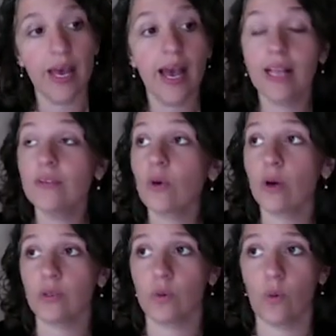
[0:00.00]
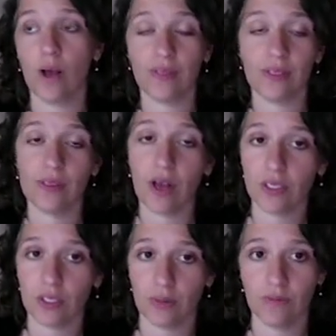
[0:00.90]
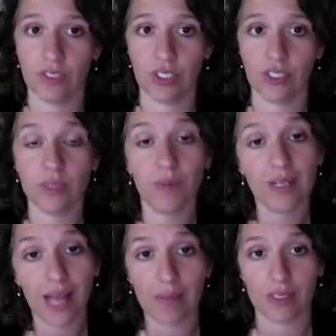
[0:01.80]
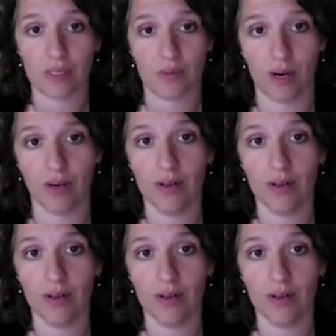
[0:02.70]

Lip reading: And of course, we want these long-term visions to be climate smart.